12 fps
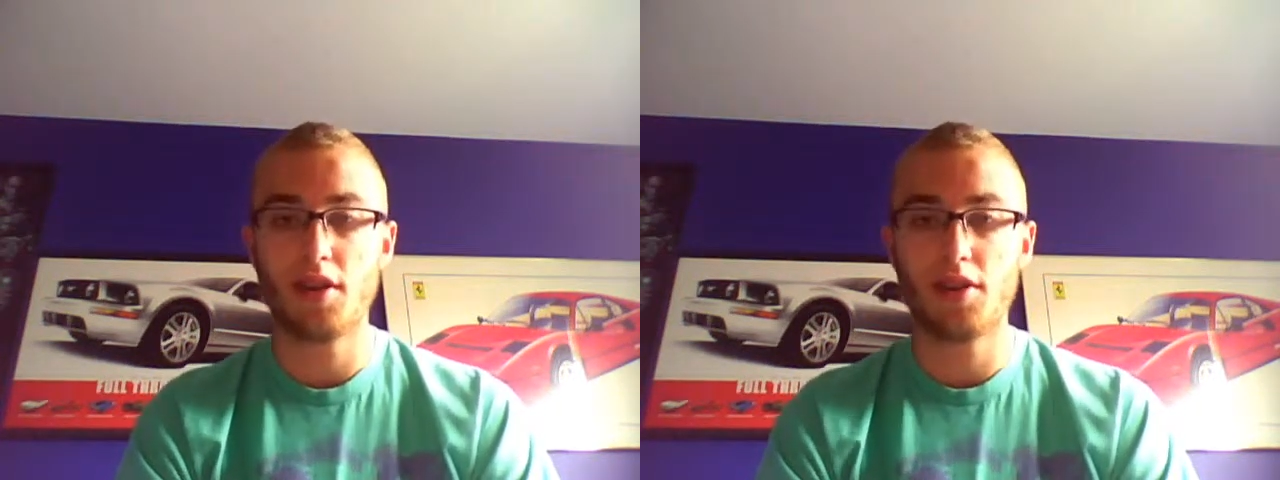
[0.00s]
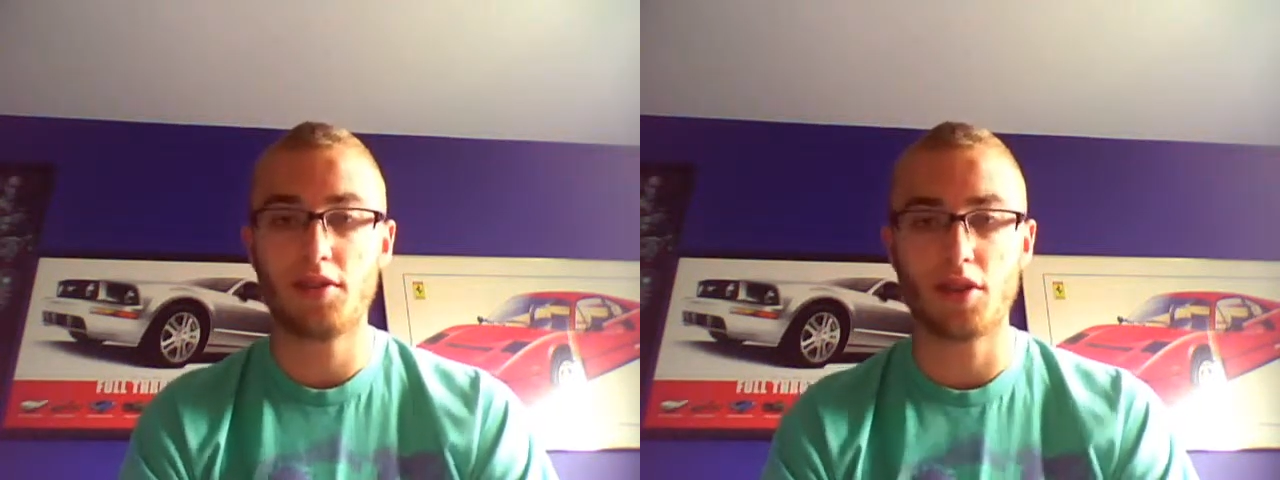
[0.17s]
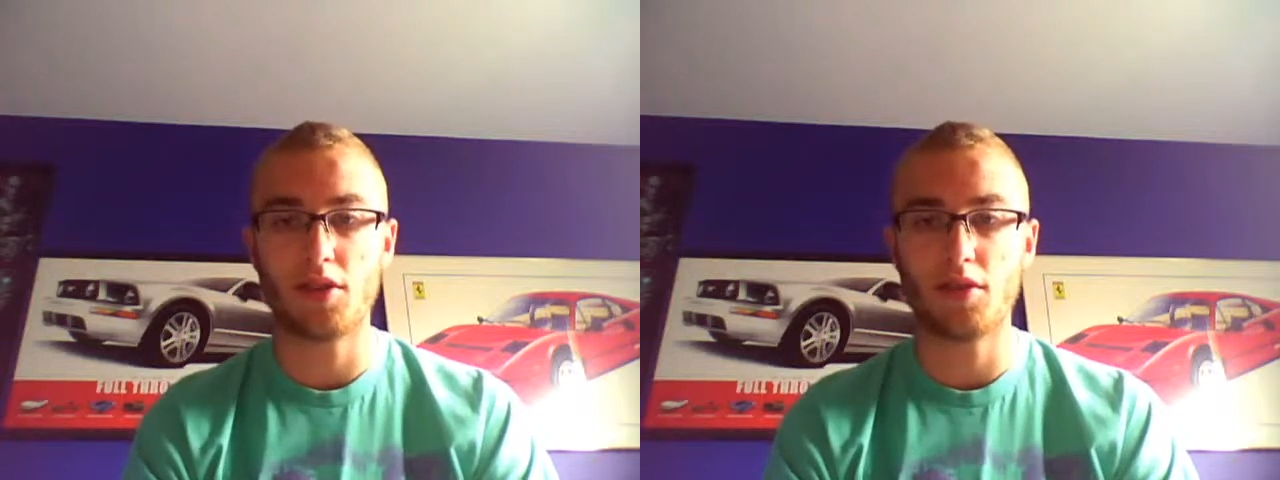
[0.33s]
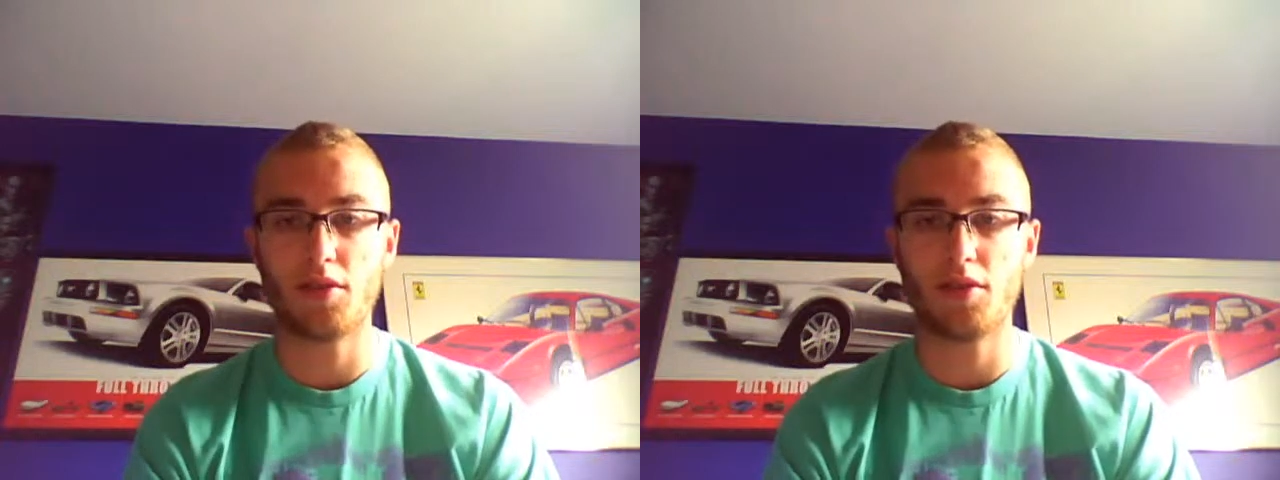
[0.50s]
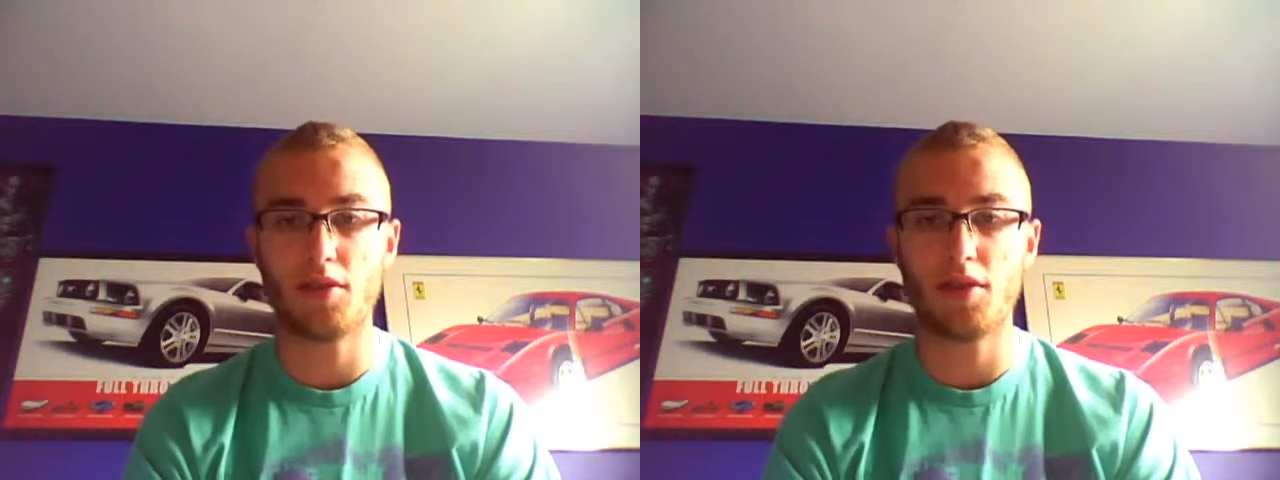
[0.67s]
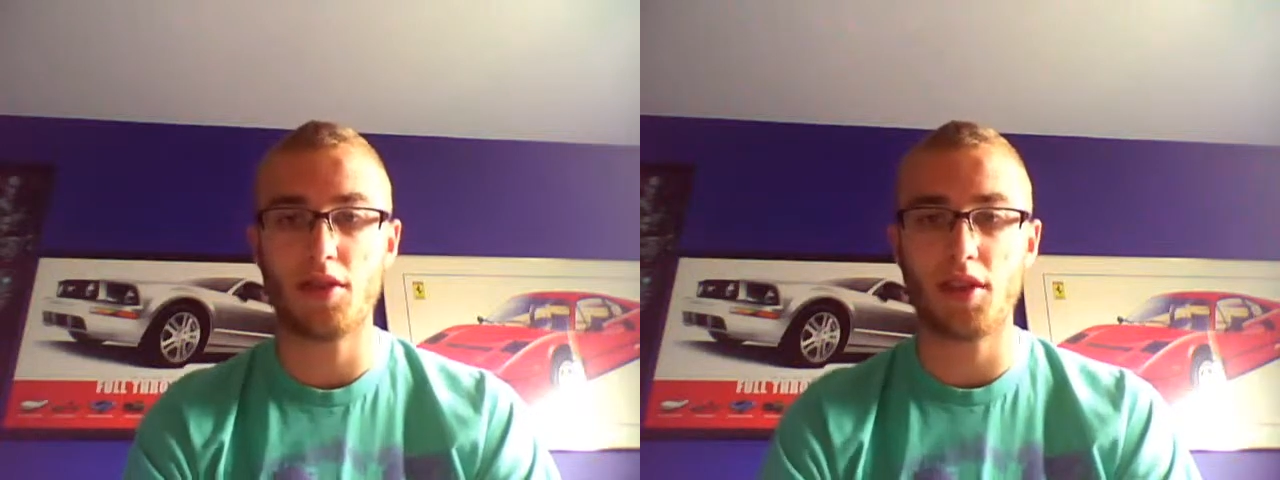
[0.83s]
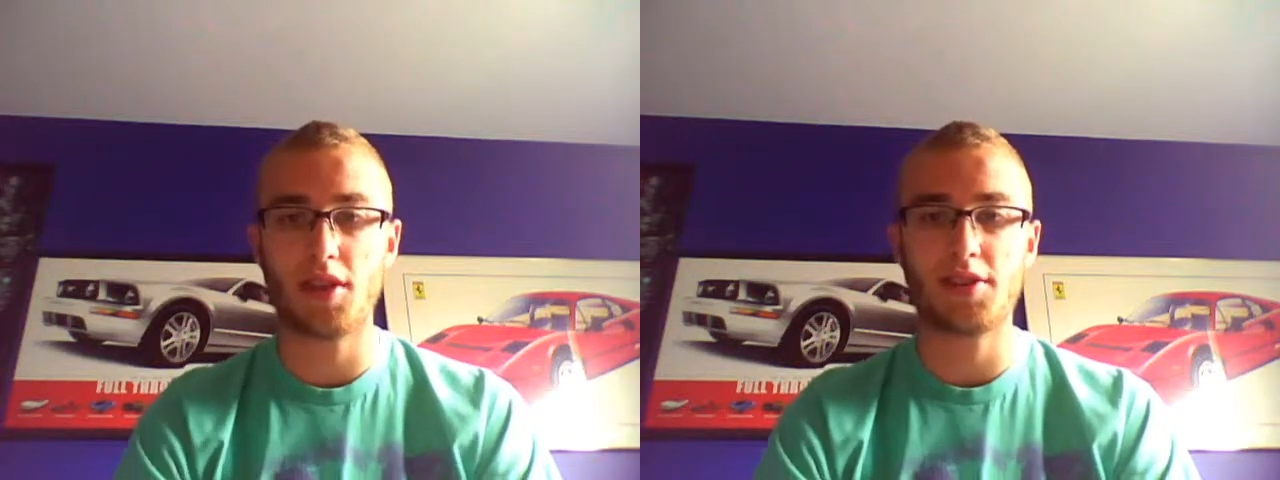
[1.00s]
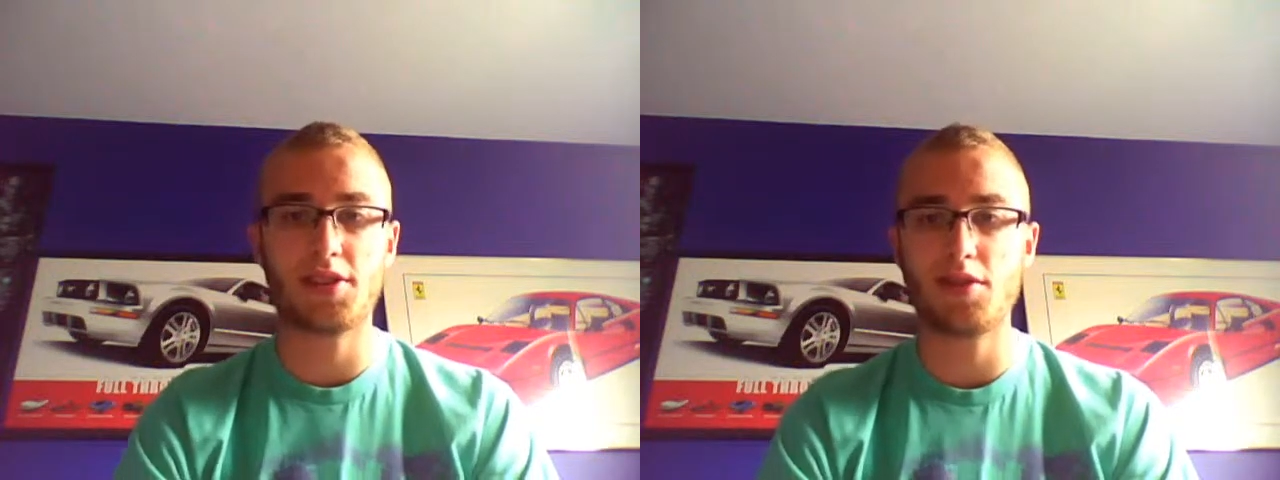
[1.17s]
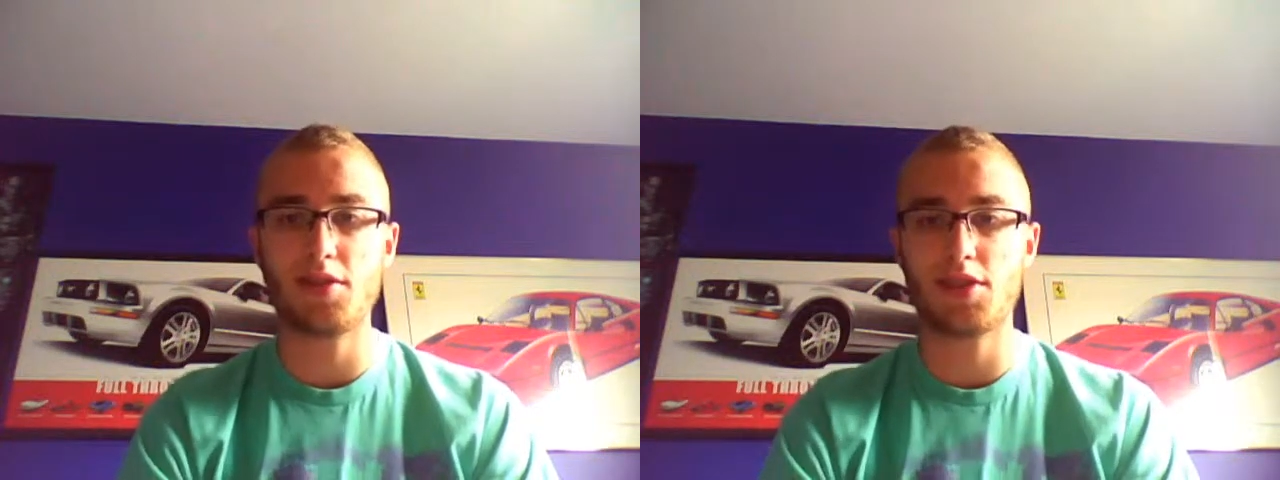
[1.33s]
So the
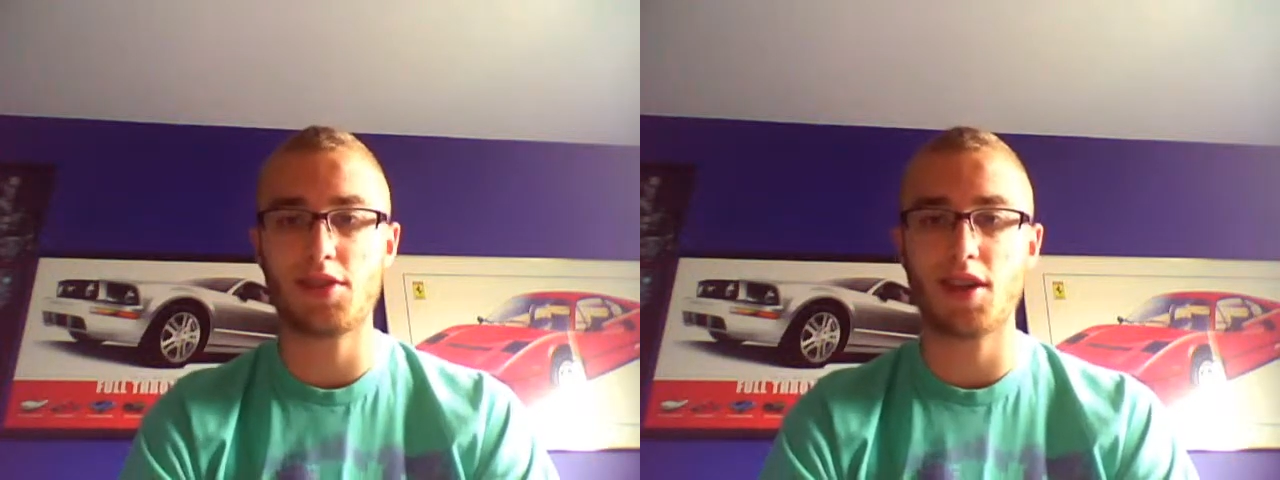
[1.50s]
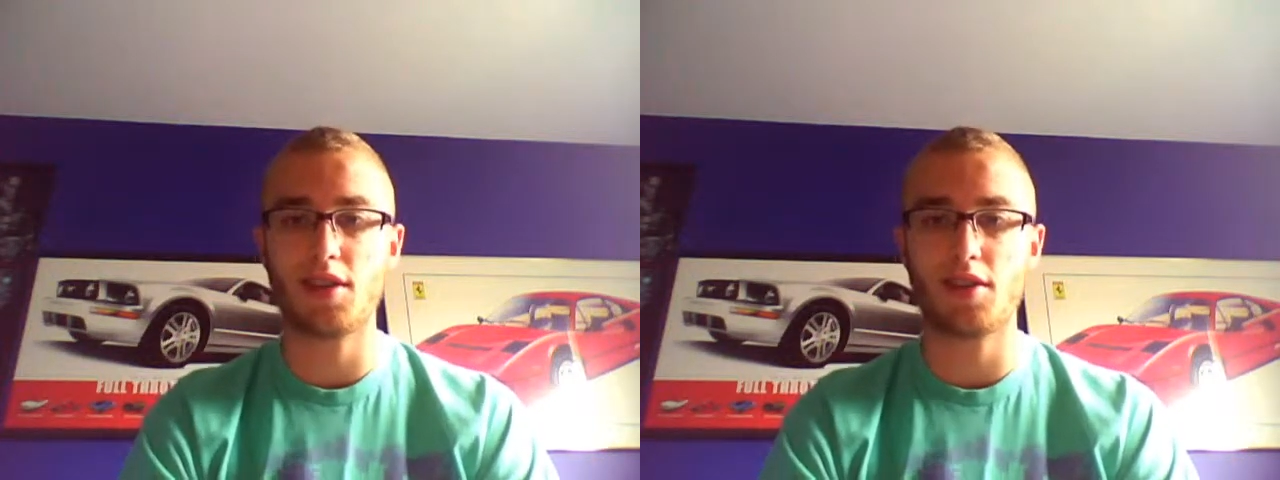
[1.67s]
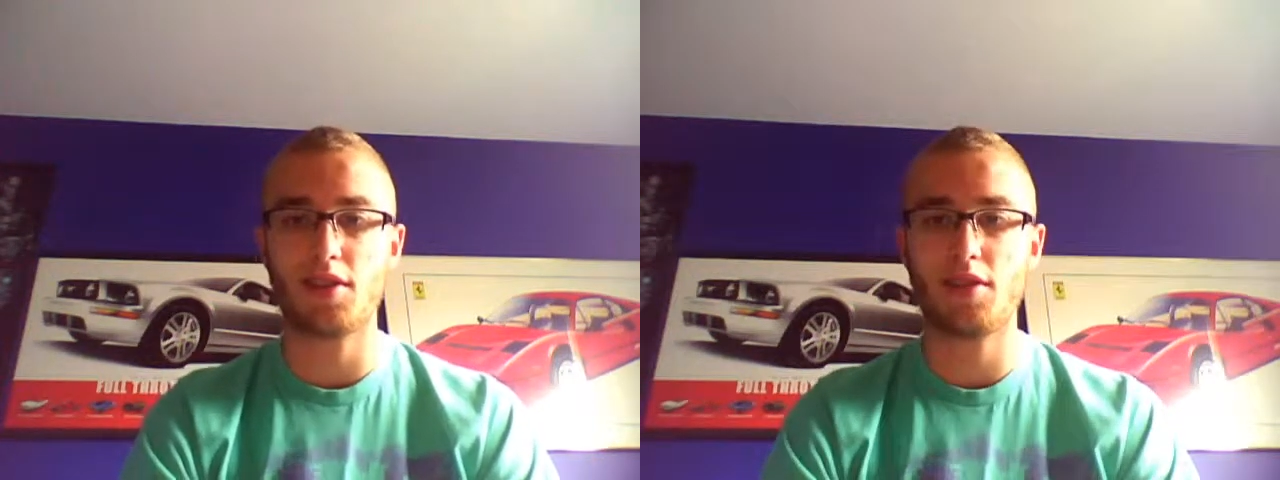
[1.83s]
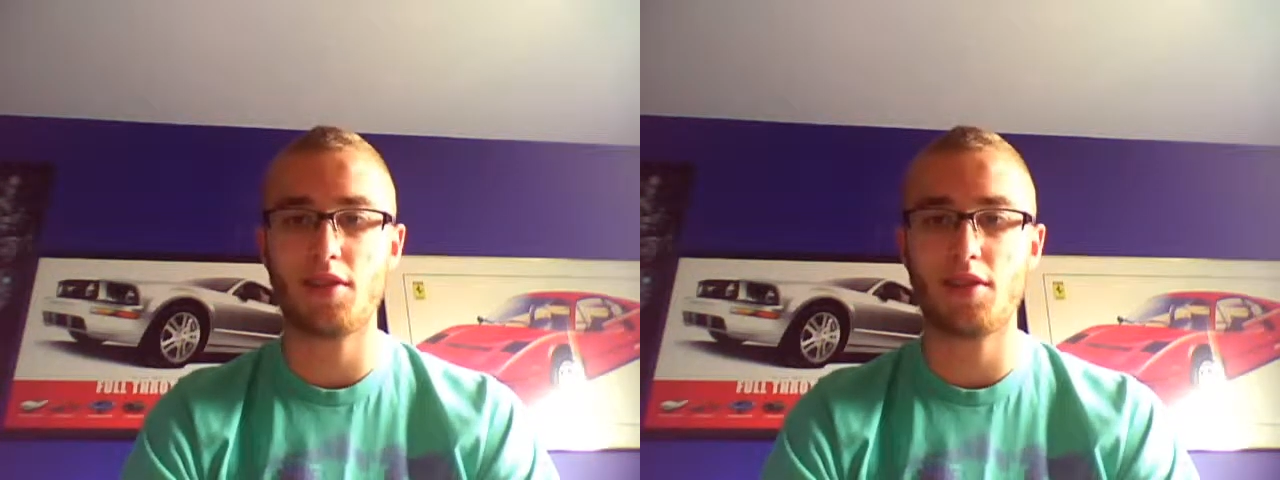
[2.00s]
excuse that